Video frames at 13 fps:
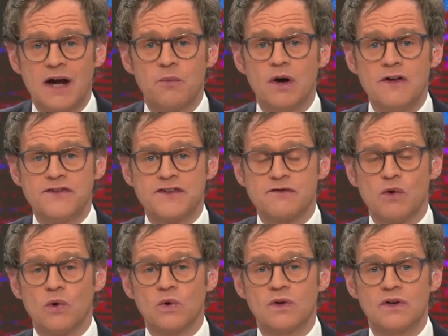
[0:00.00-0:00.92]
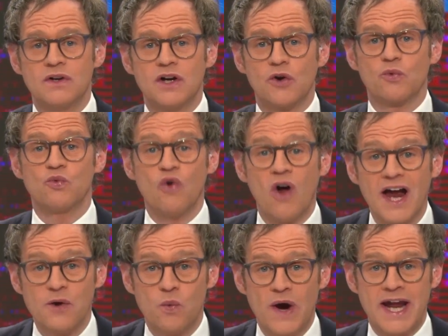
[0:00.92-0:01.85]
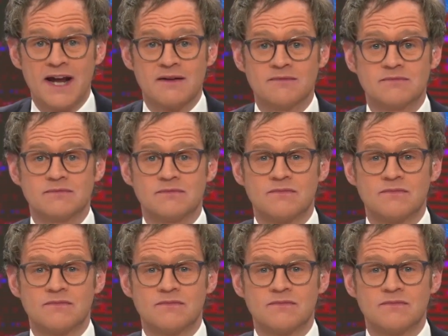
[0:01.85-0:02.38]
and worst of all, right wing.